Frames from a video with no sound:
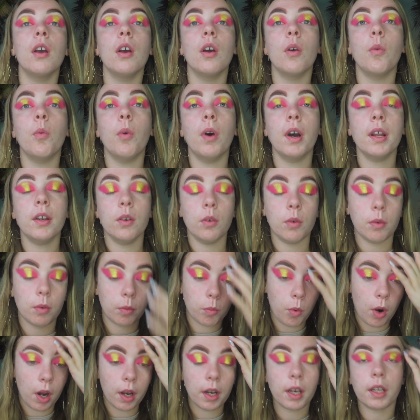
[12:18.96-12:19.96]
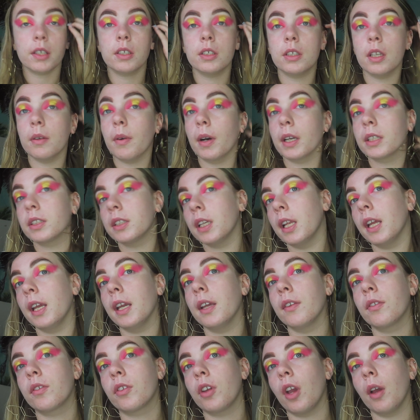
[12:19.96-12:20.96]
What I like to do actually
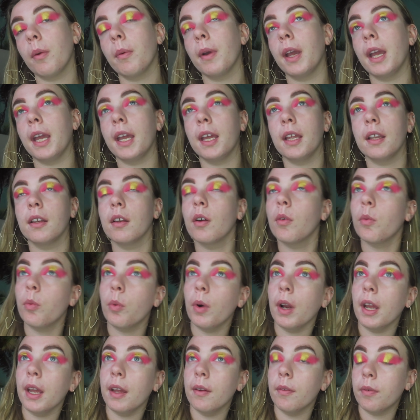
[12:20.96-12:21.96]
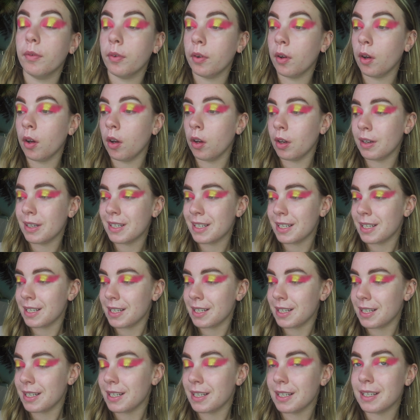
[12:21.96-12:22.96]
is go in with,
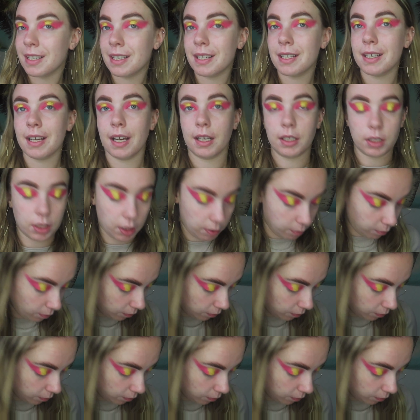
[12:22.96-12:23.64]
actually